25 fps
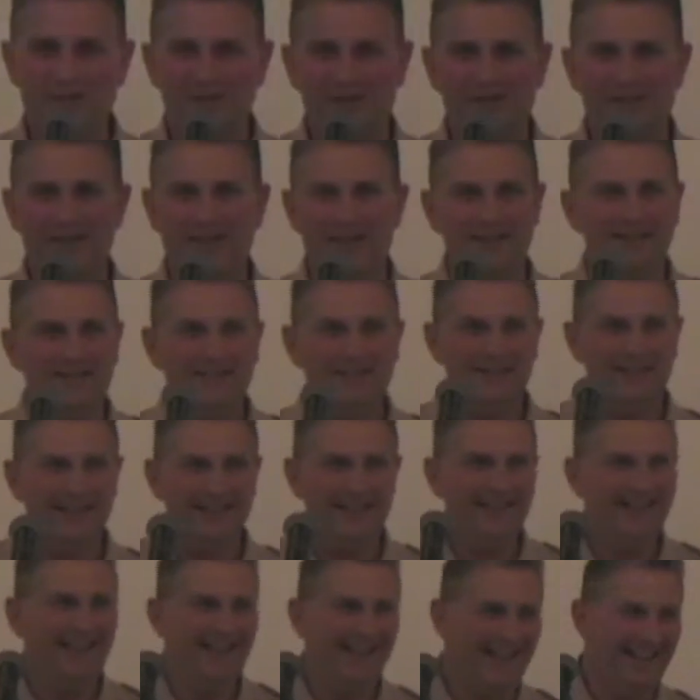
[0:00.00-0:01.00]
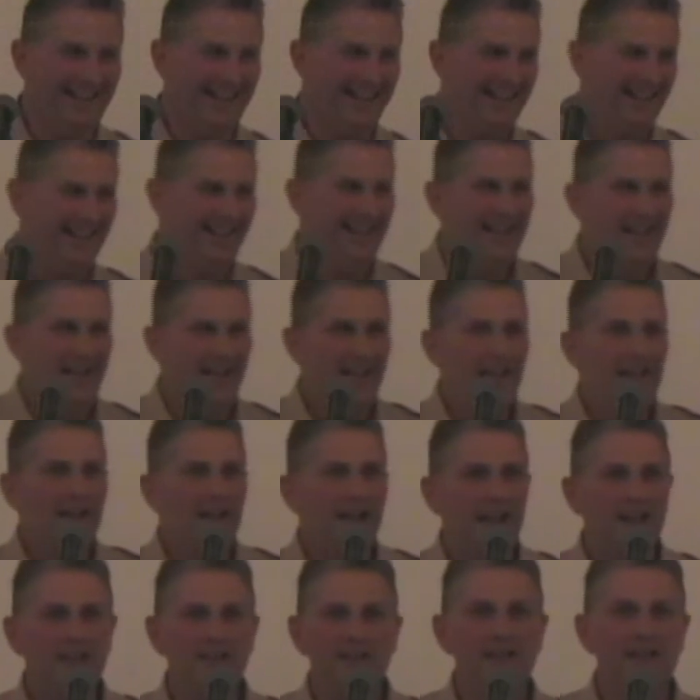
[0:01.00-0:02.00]
to say.
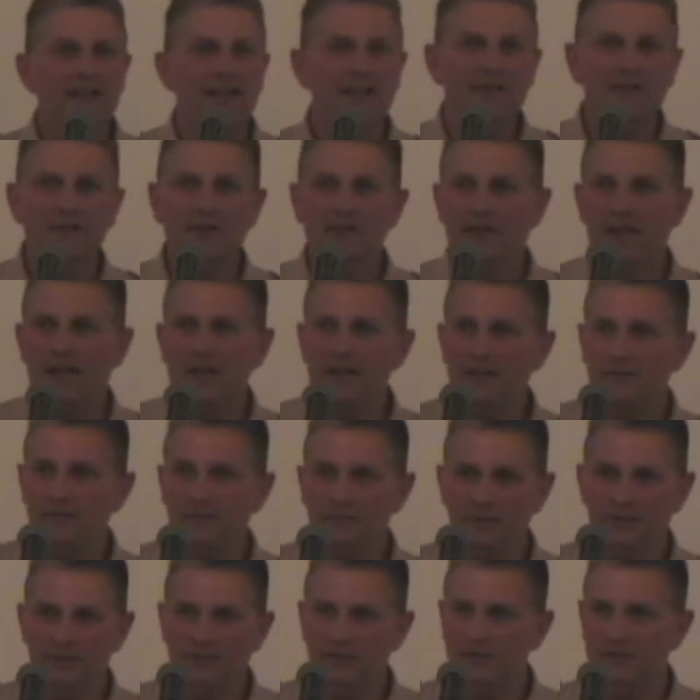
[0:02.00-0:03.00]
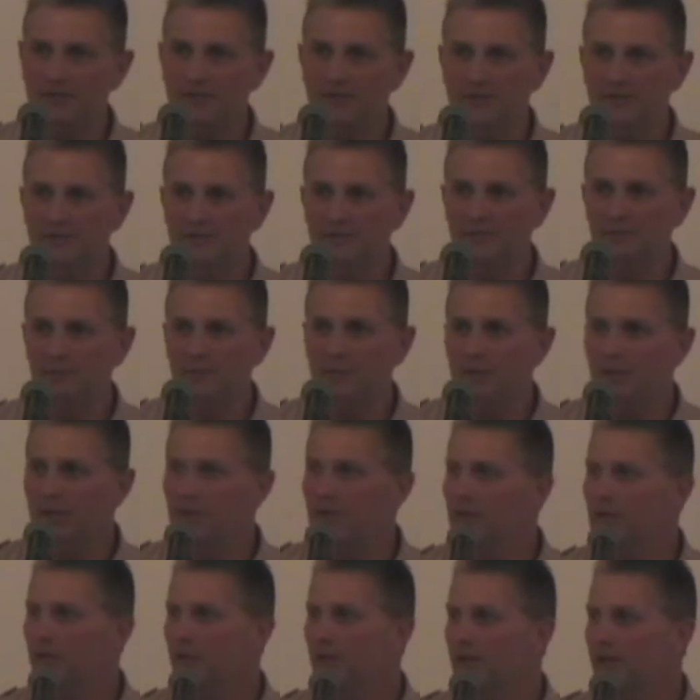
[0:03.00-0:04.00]
And then after that, we'll just
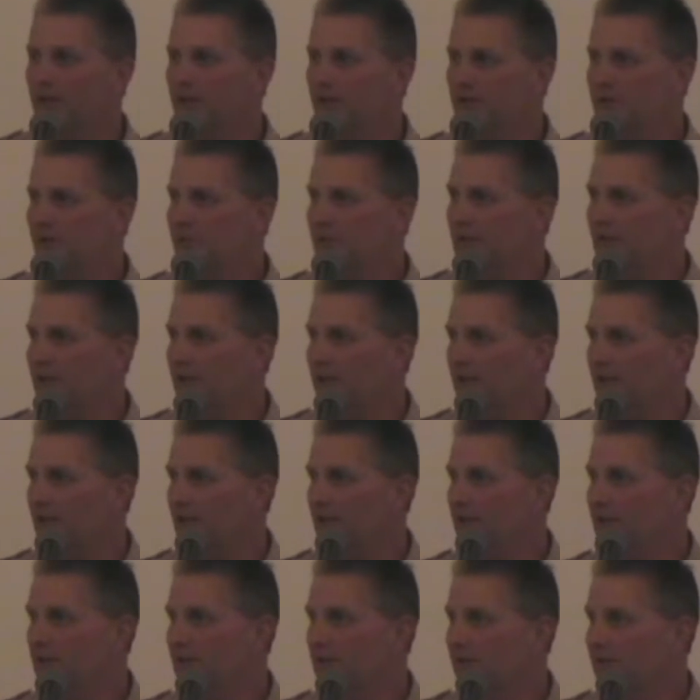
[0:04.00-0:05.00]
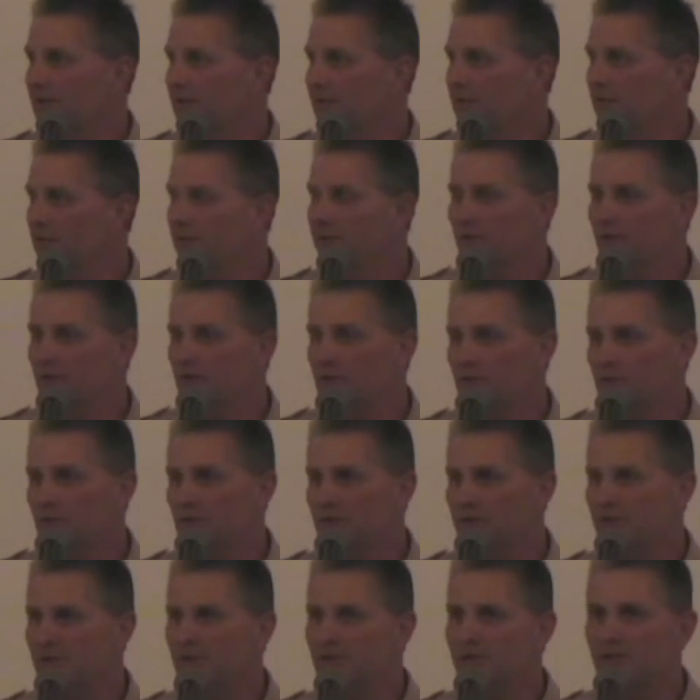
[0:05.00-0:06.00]
mingle. We have some cake and
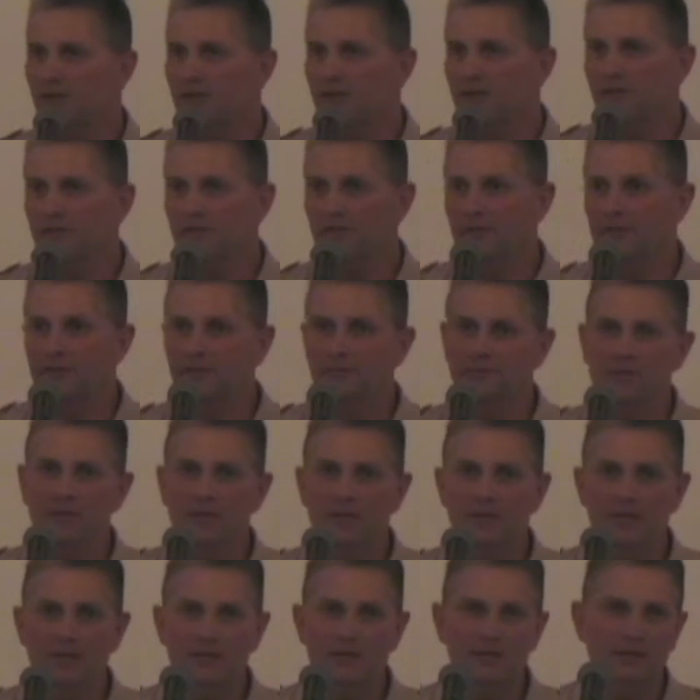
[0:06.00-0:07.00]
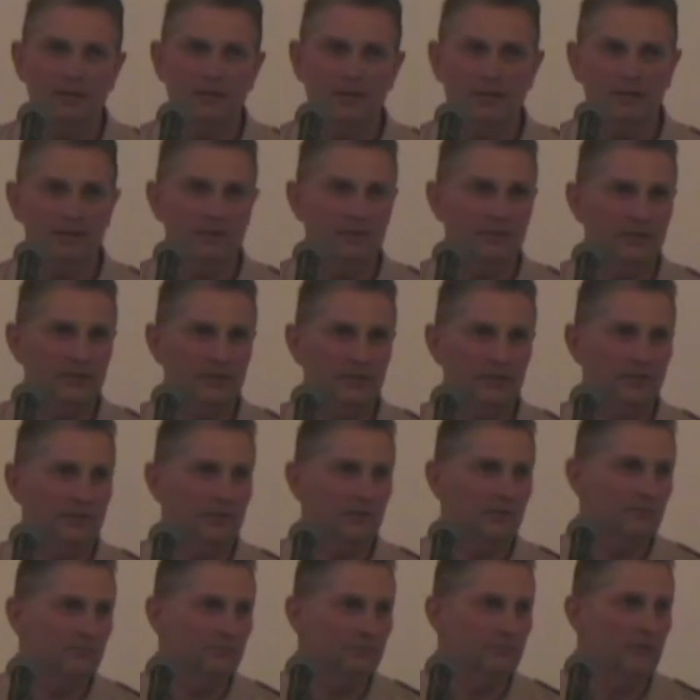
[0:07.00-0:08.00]
refreshments and stuff. And just,
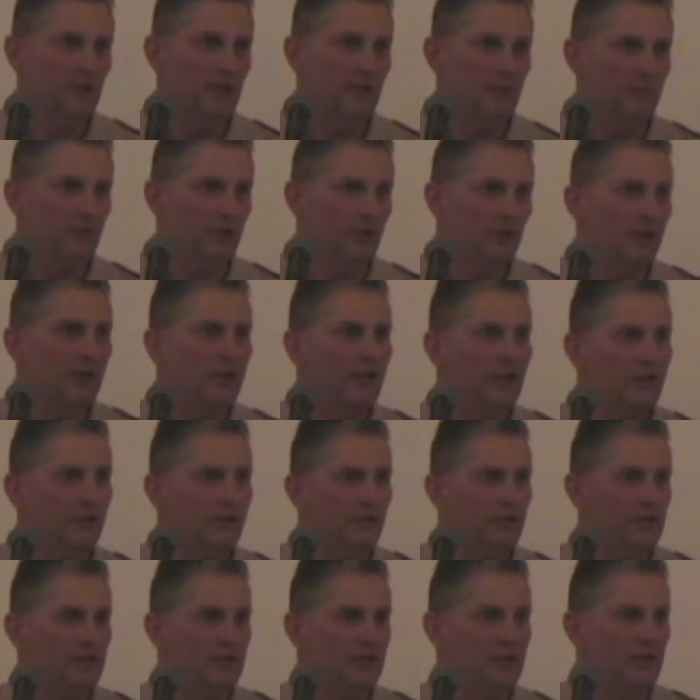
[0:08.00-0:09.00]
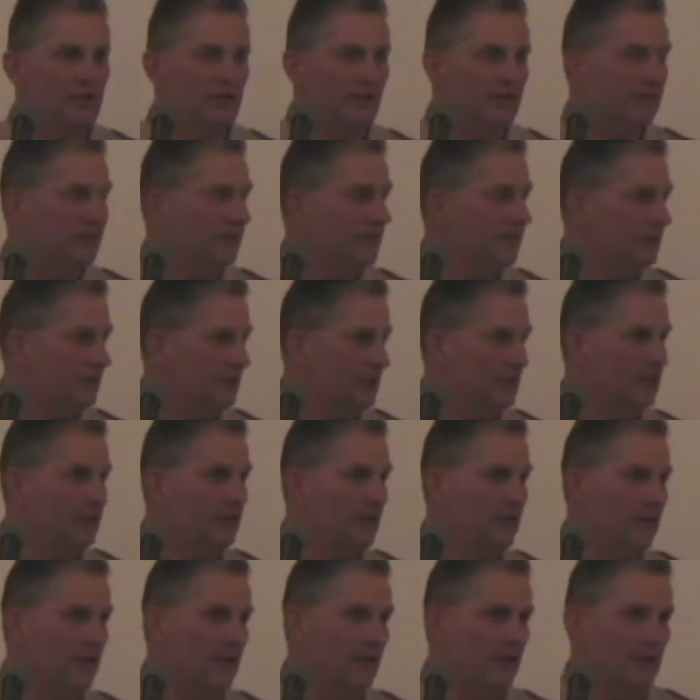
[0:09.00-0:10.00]
you're here for Steve to
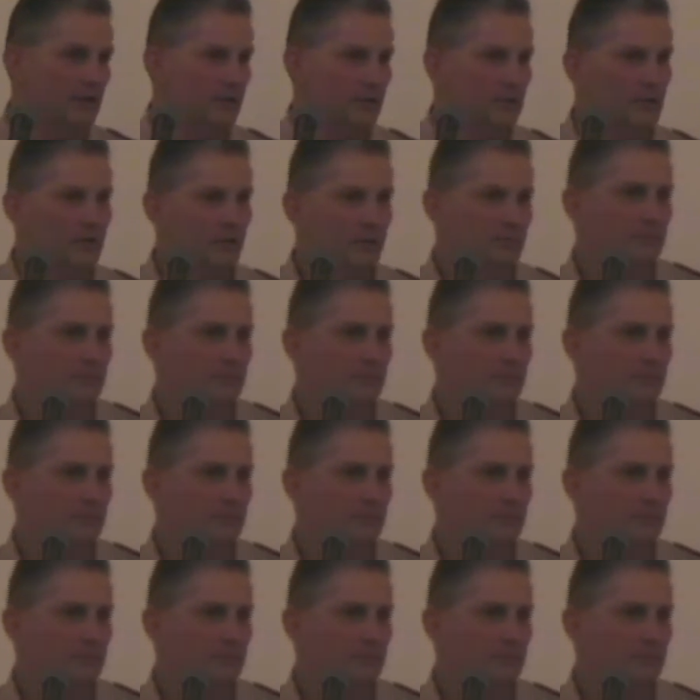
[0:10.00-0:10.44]
say thank you.